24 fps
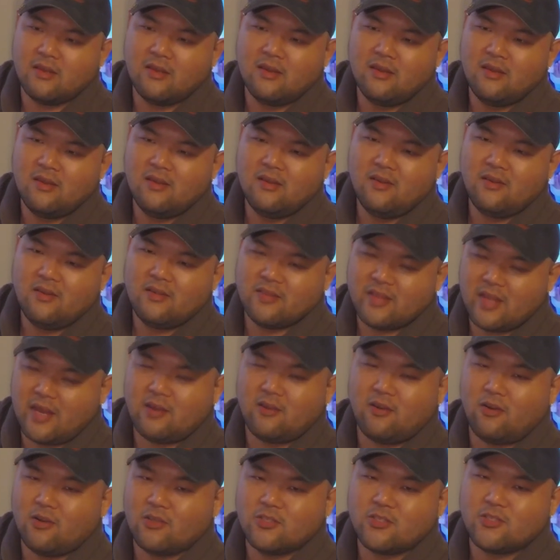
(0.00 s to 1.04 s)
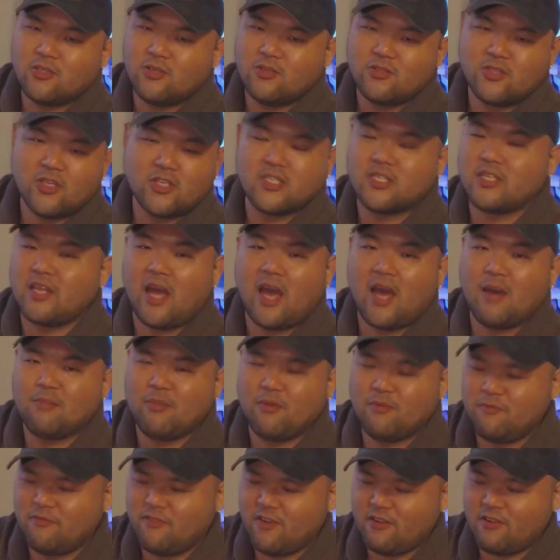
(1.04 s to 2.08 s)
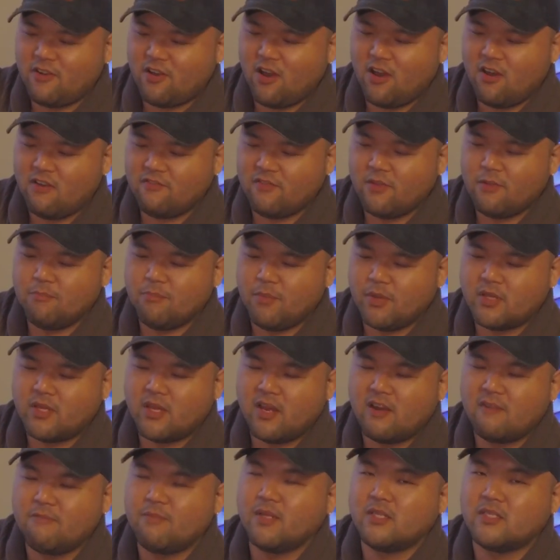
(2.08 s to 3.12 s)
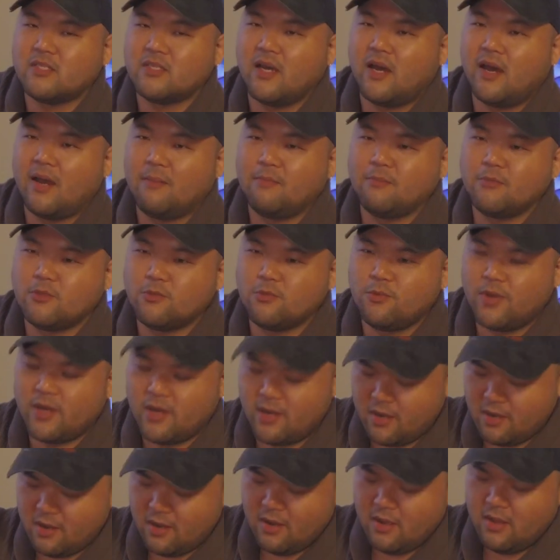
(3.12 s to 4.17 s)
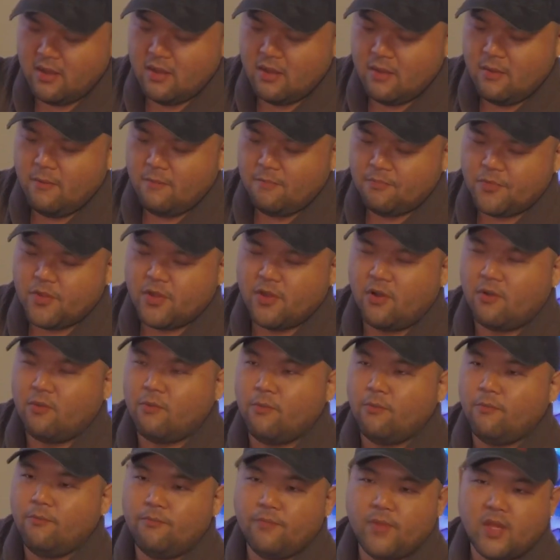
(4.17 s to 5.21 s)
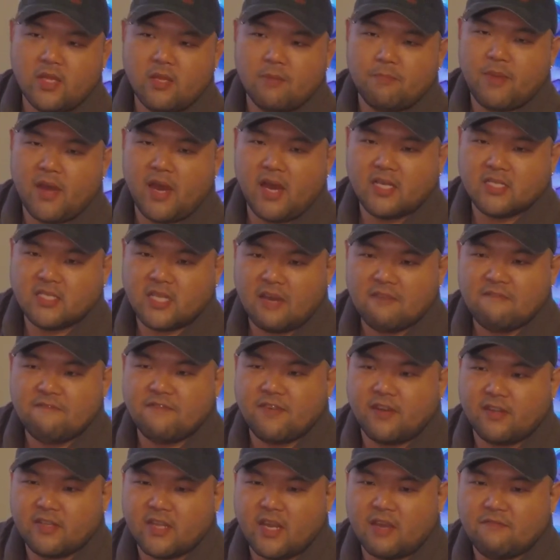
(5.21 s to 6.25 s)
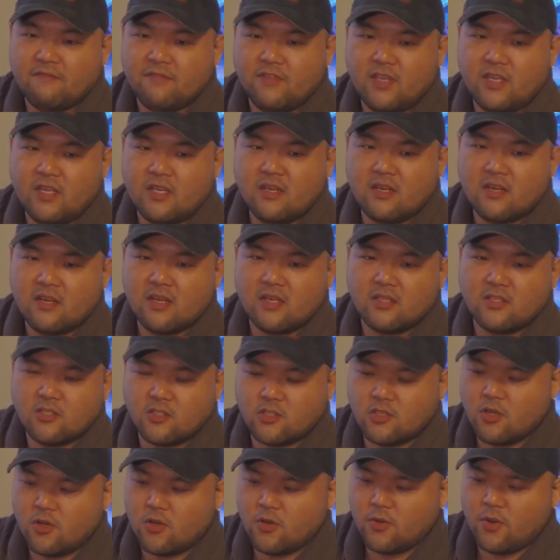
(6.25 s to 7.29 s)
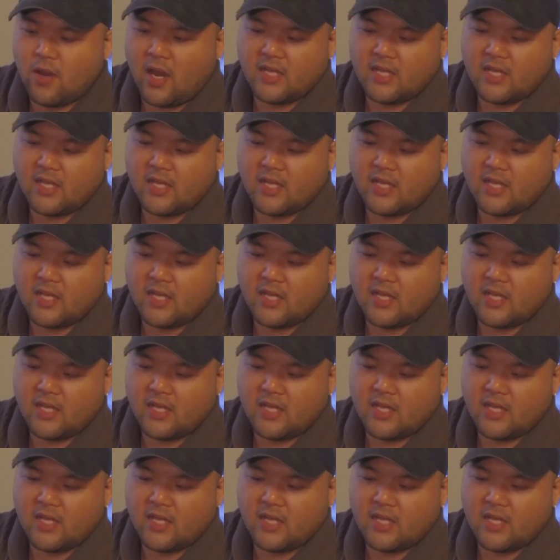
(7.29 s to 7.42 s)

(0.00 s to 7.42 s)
And in that bag I have a pre-cut I believe that's 80-pound Yuzuri fluorocarbon.